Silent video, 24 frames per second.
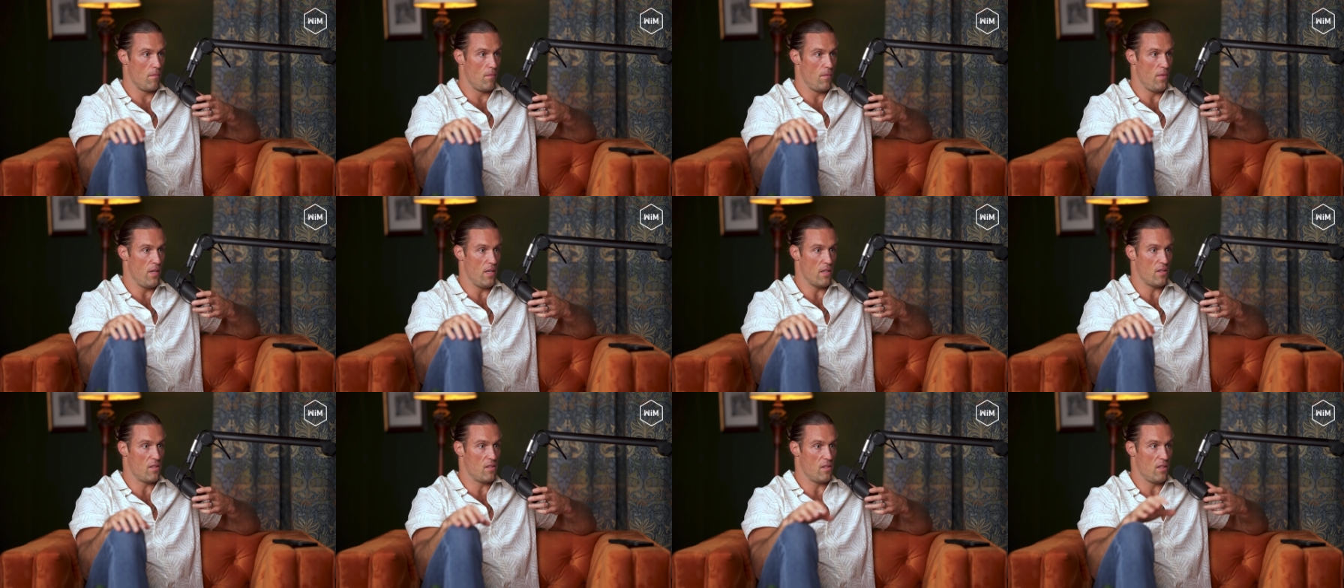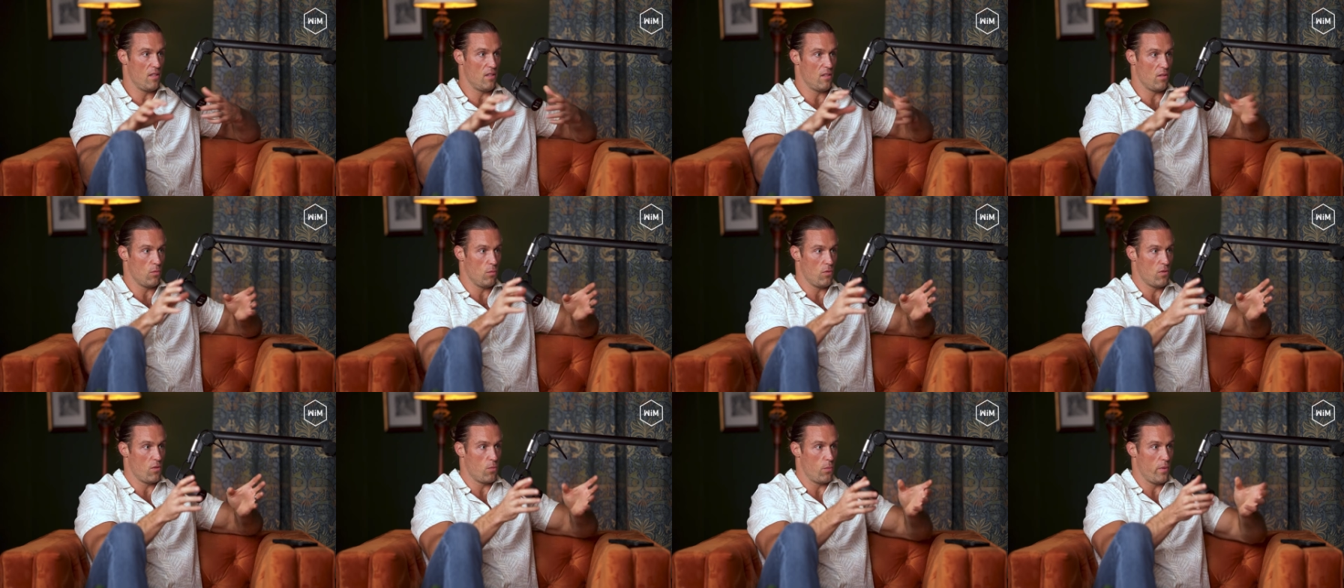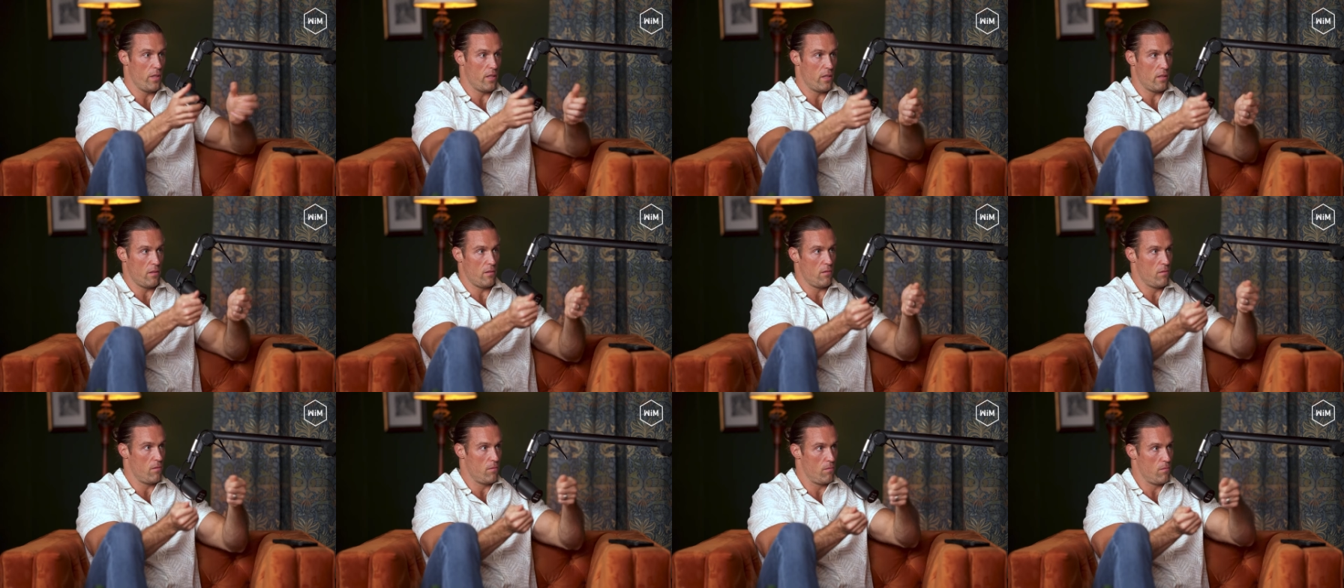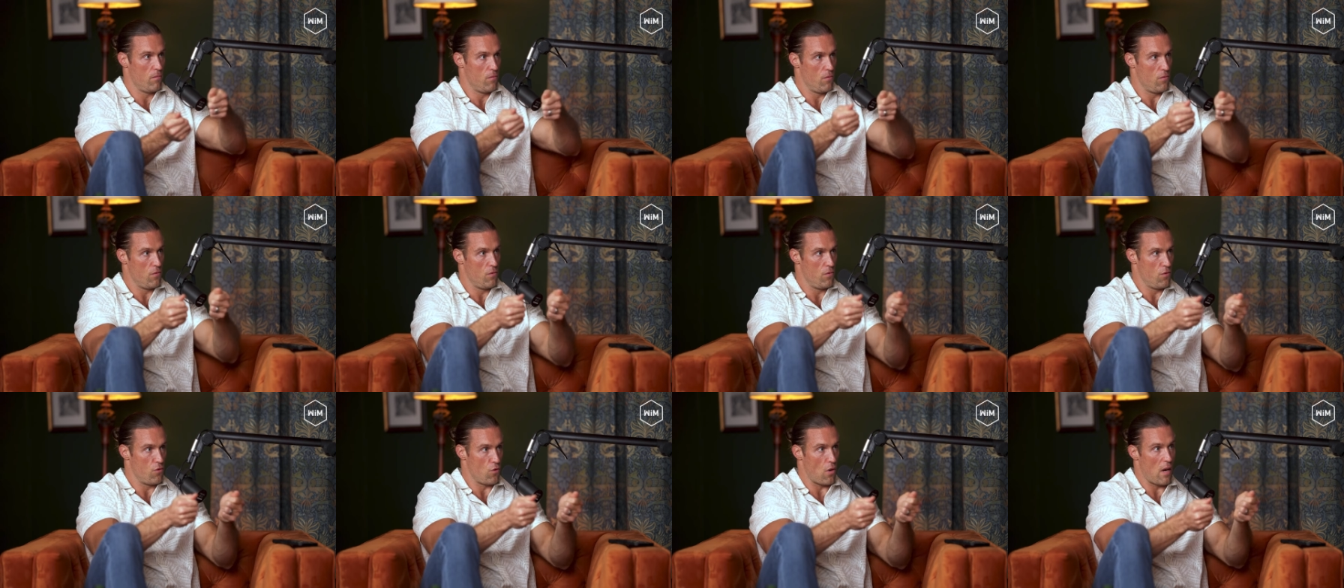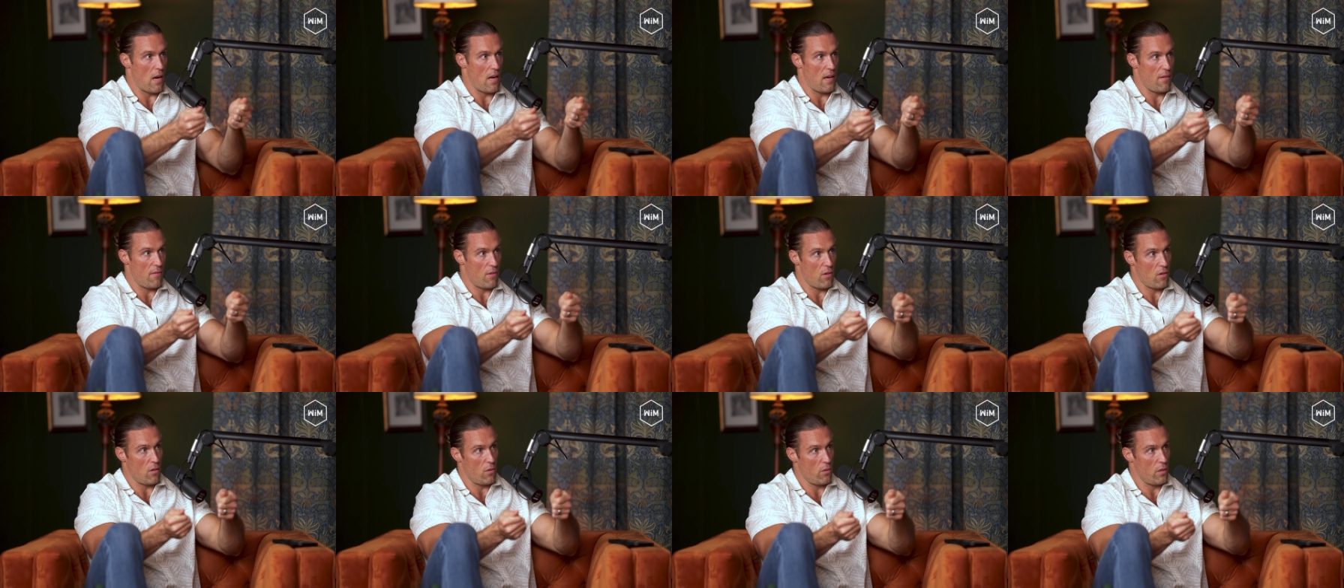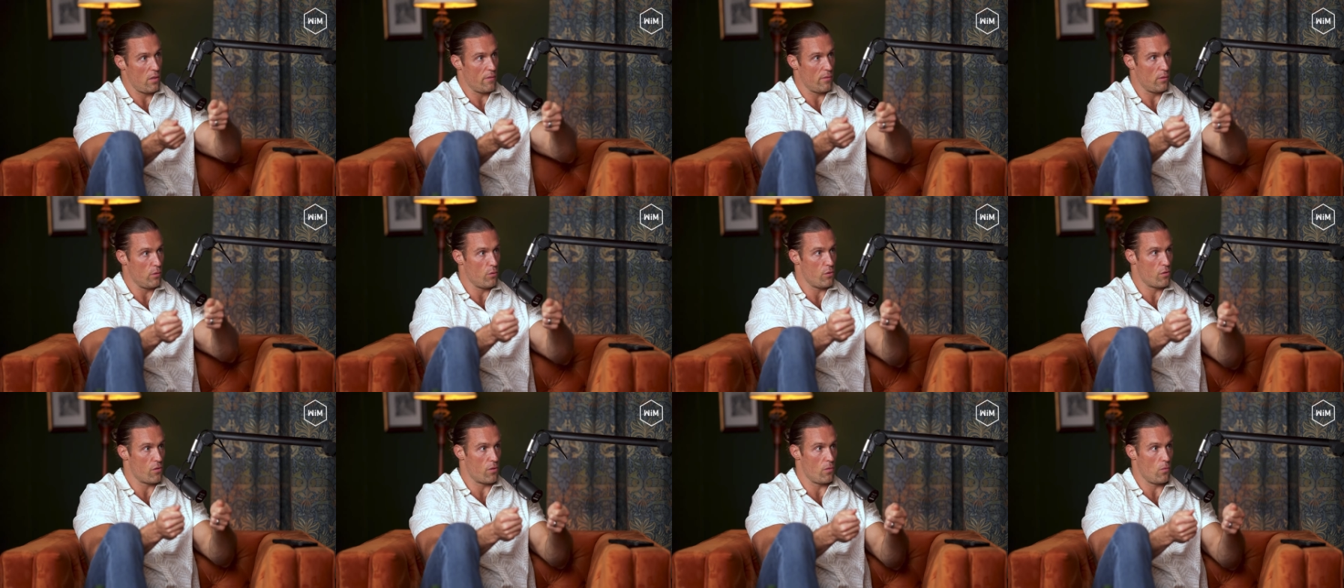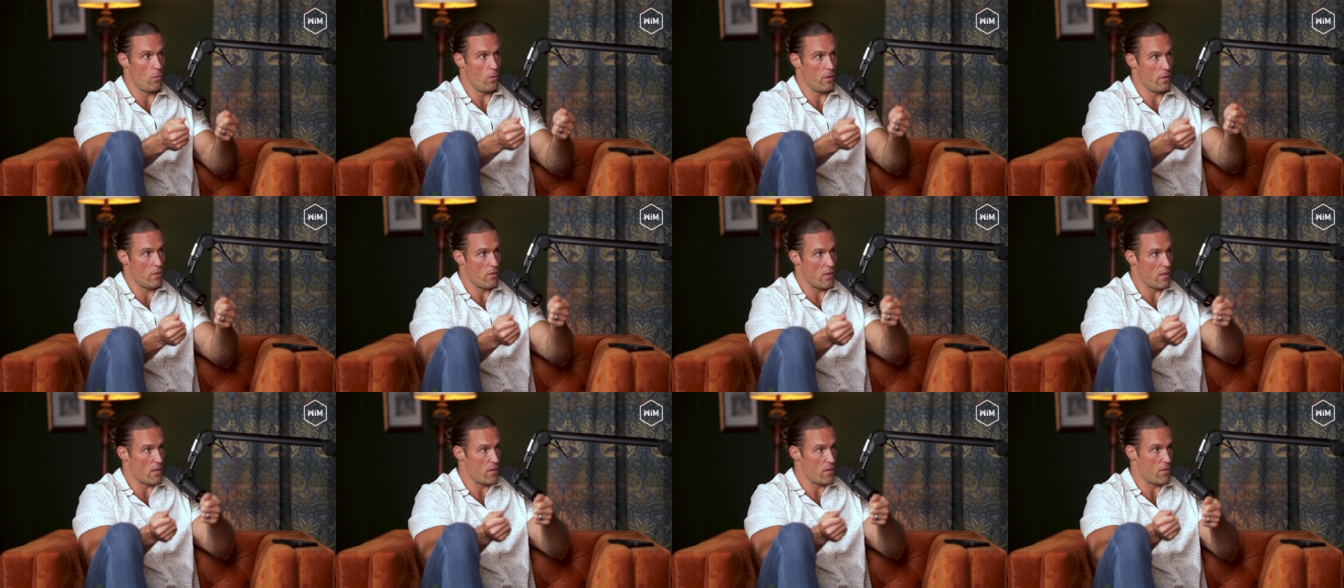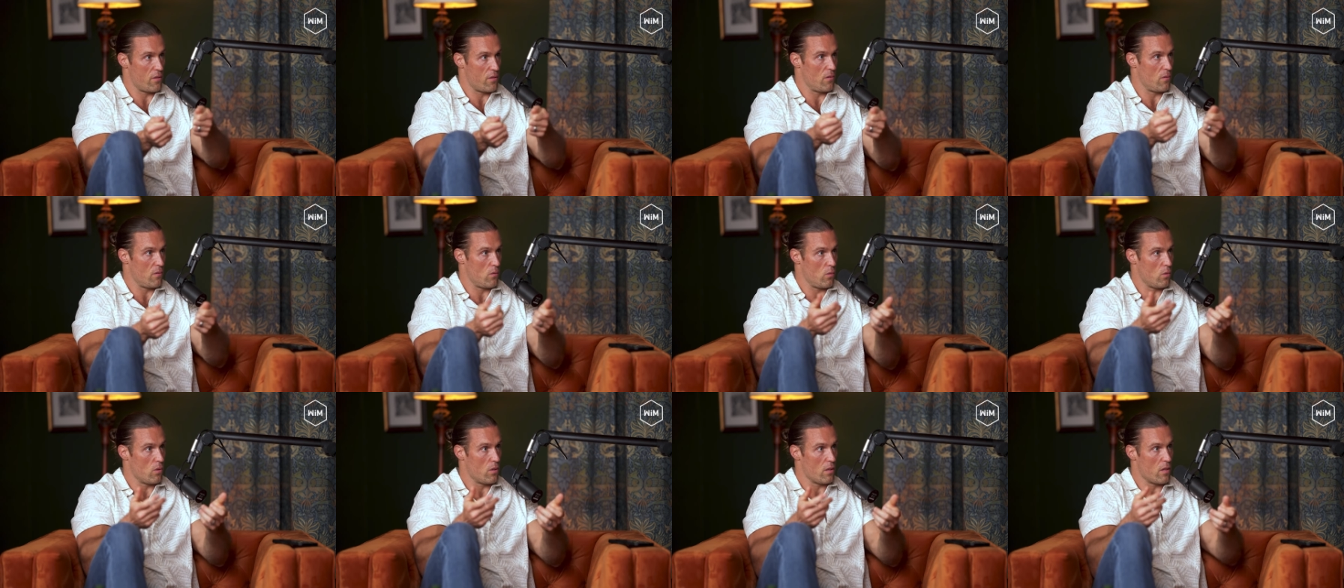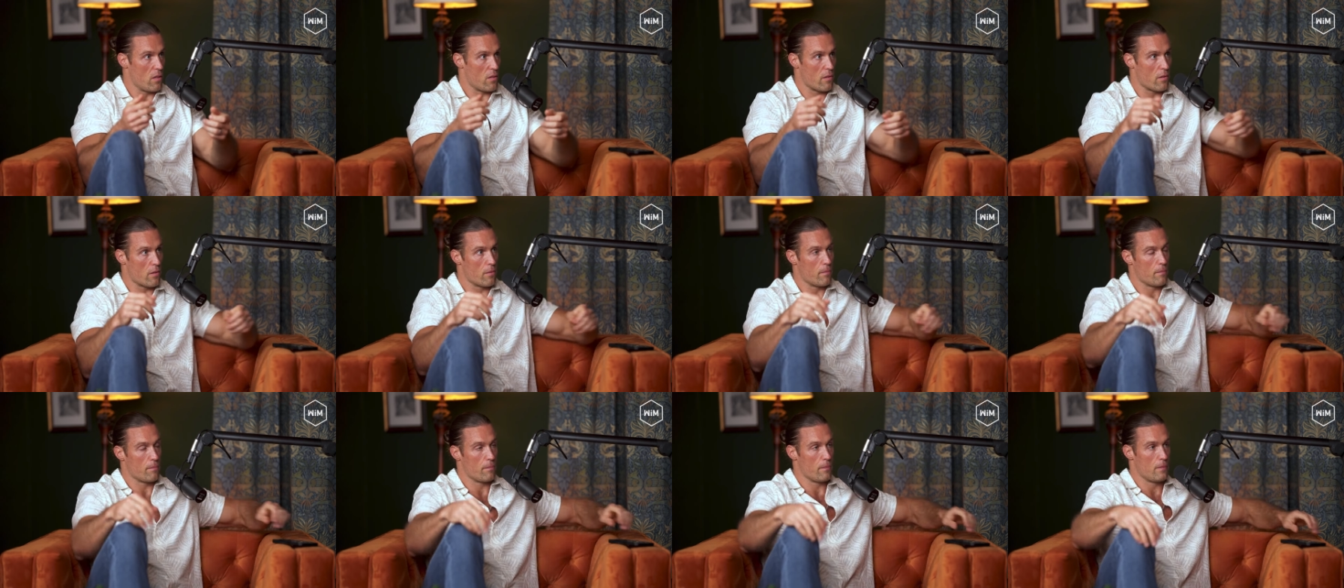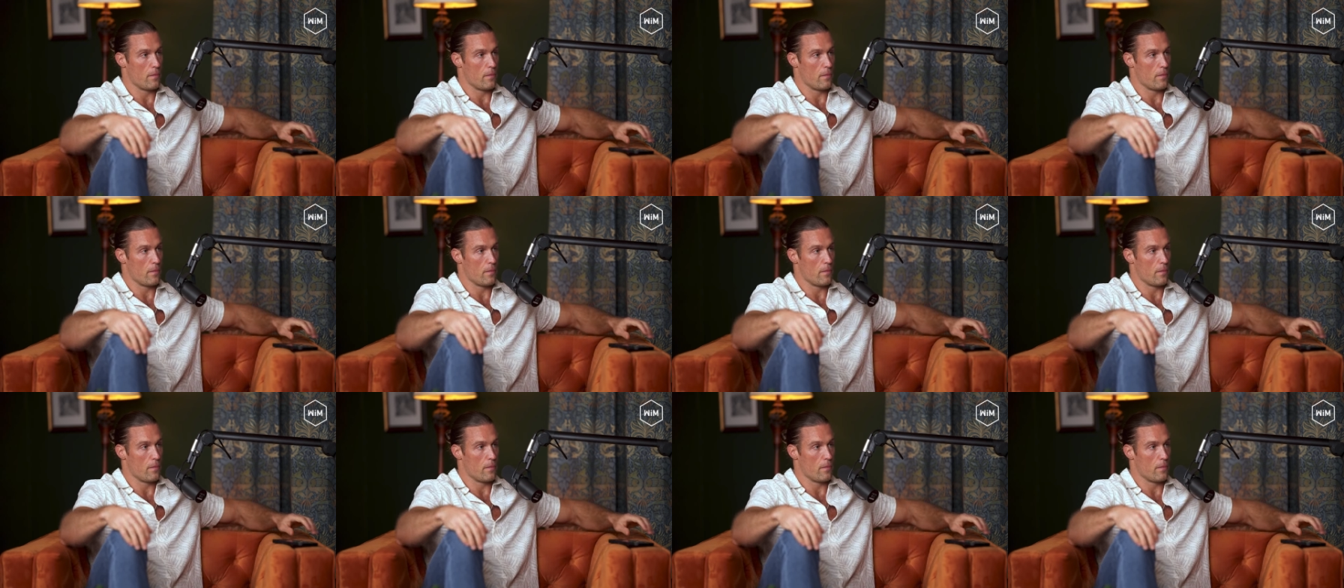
the extent to which we can drive our own evolution one direction or another?